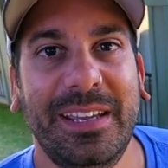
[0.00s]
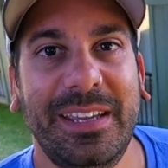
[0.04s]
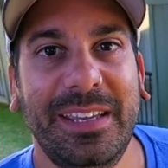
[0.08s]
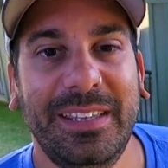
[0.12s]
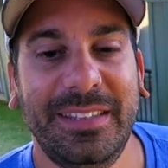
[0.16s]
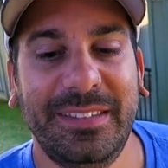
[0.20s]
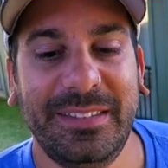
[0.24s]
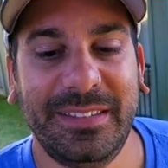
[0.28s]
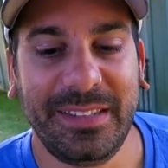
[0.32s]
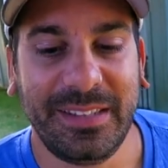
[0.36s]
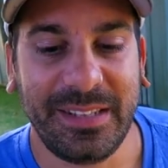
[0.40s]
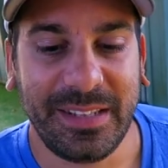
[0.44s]

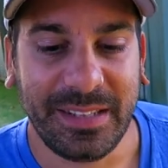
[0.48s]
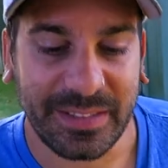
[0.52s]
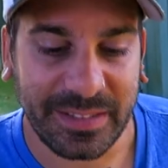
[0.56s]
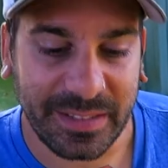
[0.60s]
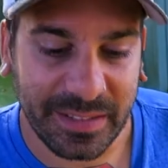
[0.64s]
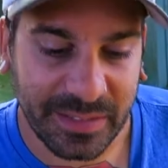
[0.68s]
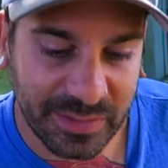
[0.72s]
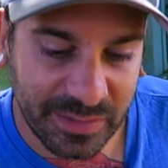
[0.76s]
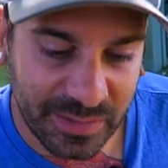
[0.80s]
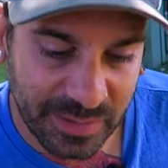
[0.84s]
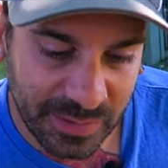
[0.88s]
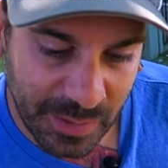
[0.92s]
is in the
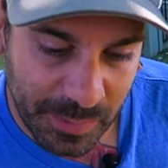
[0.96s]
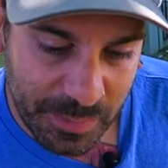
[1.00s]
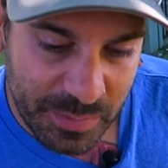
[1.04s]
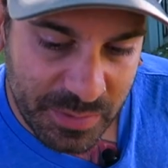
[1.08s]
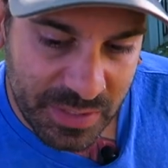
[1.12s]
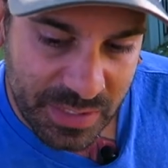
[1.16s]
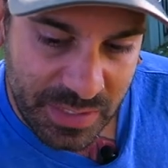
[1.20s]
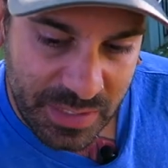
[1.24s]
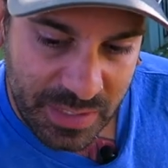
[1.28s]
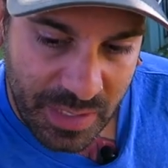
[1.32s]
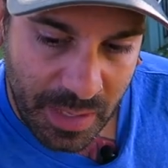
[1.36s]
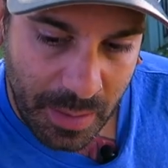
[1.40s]

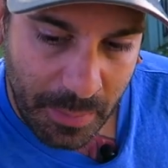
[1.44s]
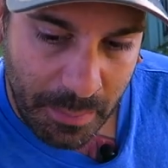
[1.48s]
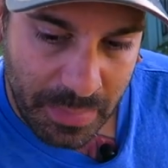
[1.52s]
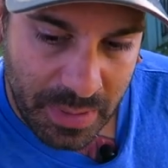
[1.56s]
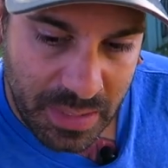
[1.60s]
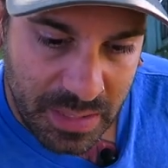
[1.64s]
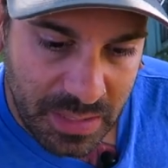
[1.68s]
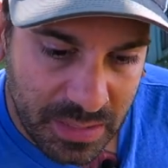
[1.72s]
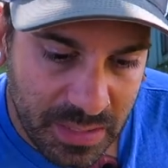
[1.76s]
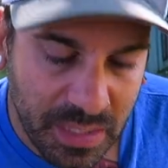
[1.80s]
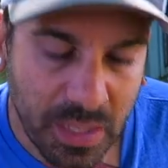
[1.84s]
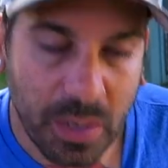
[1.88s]
description
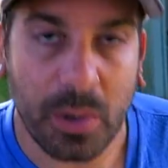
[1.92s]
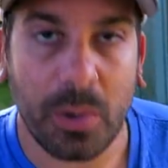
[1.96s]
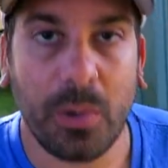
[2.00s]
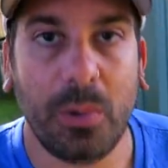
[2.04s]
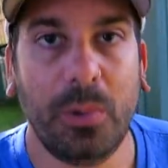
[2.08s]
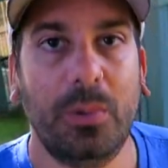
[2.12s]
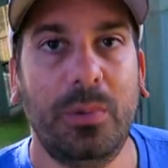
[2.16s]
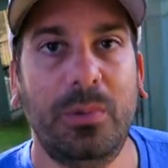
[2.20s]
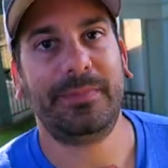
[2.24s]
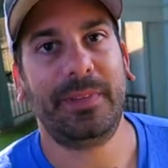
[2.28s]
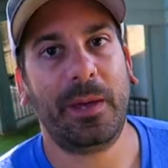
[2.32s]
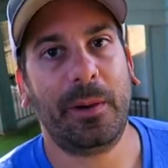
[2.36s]
below.
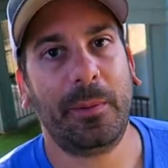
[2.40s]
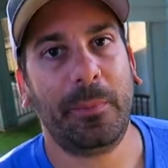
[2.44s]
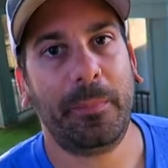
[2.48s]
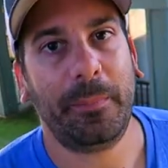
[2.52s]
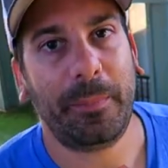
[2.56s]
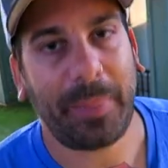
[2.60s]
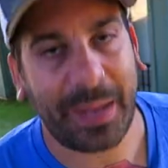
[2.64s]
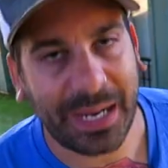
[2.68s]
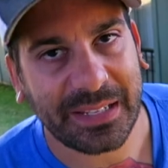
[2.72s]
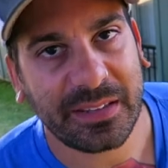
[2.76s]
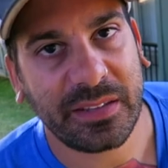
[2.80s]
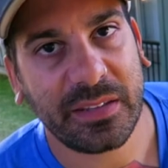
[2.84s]
Now
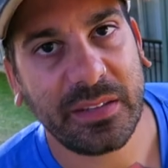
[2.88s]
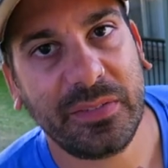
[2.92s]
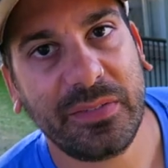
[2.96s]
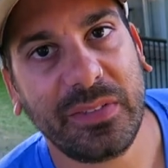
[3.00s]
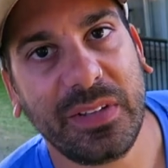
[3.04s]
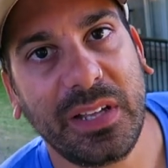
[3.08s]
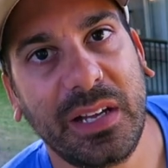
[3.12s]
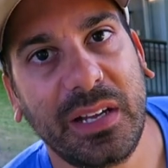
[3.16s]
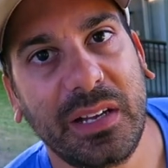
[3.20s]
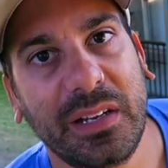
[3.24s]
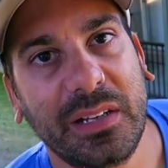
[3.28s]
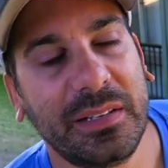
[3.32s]
back to the
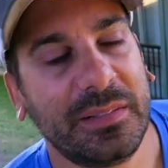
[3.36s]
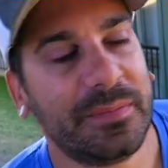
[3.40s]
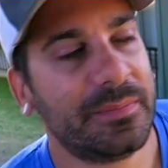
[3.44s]
vlog.